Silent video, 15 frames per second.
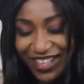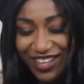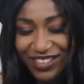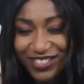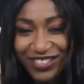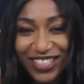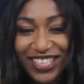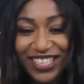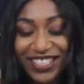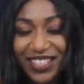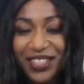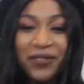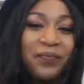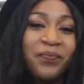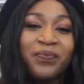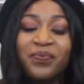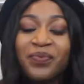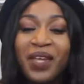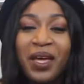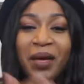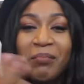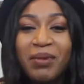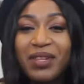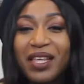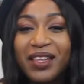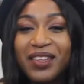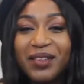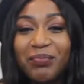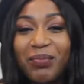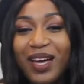That was really easy. But
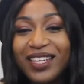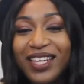then, by